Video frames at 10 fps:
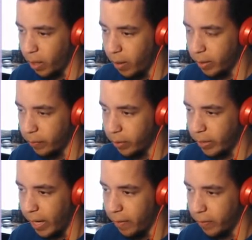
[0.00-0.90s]
target for,
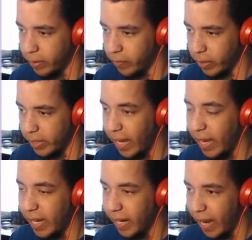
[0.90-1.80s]
for
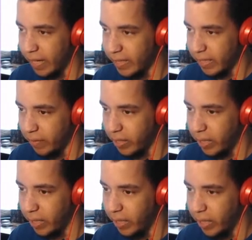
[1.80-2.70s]
gang
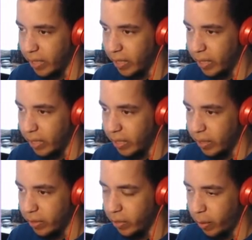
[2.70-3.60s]
activity.
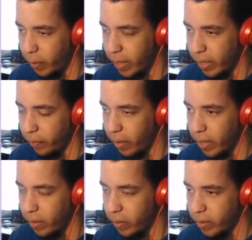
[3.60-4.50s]
So wait, if I
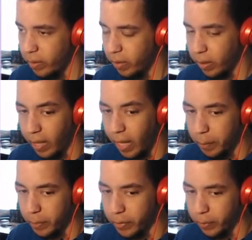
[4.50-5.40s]
go into the
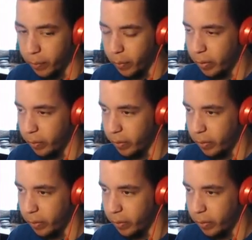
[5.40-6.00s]
Lapis ward,